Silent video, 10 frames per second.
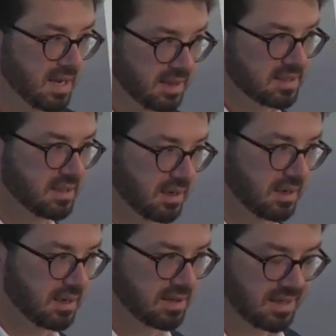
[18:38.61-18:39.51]
This
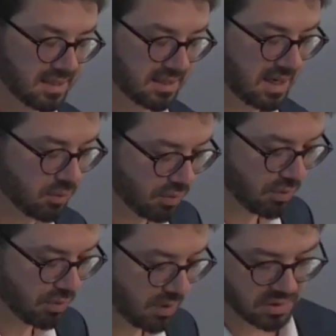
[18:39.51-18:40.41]
is an exercise we will
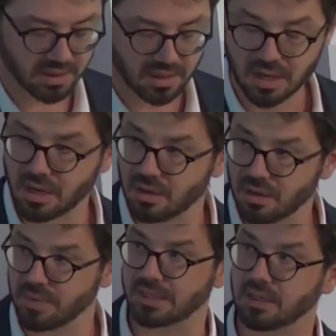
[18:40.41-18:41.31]
actually
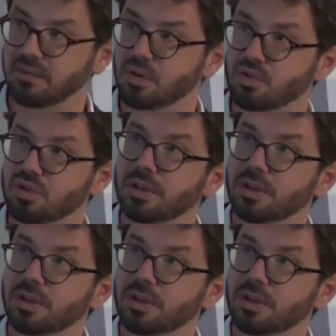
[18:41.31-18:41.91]
be adding in the future.